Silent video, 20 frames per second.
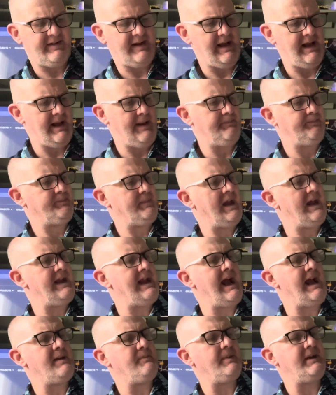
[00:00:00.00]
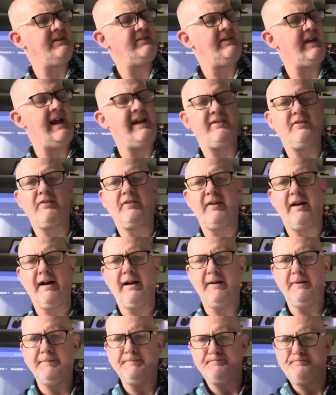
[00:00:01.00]
an 8x10,
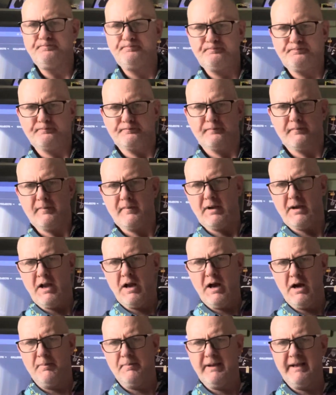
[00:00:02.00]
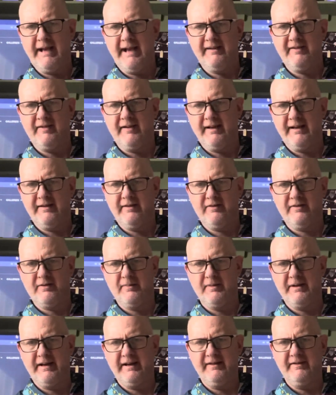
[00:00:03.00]
so I'll be getting some
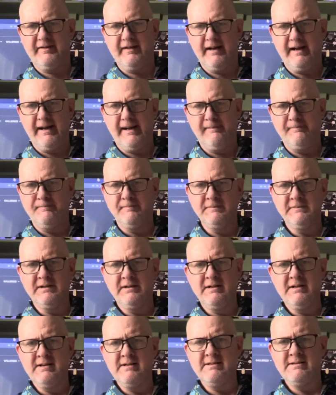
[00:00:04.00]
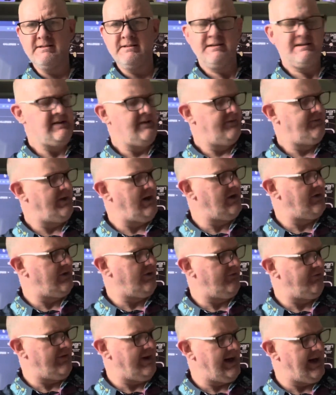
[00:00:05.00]
of these photo
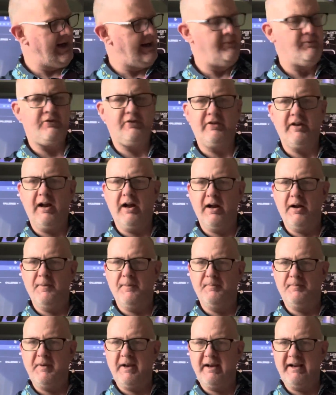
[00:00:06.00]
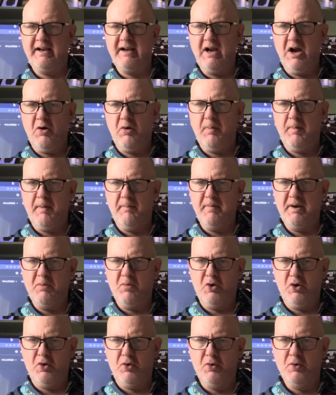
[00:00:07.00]
frames so it can go up on my
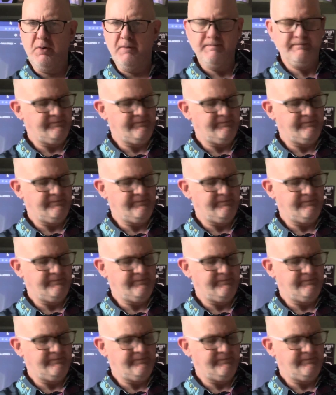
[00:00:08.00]
wall.